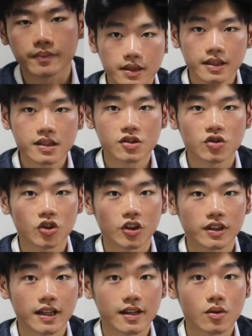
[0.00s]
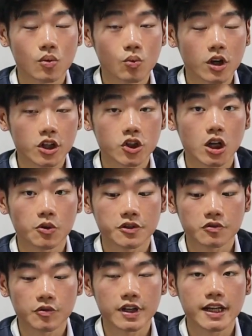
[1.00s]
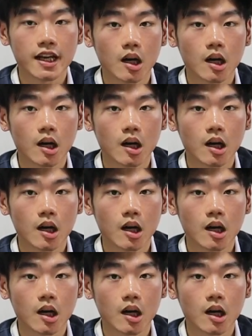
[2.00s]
This zoonotic workshop was really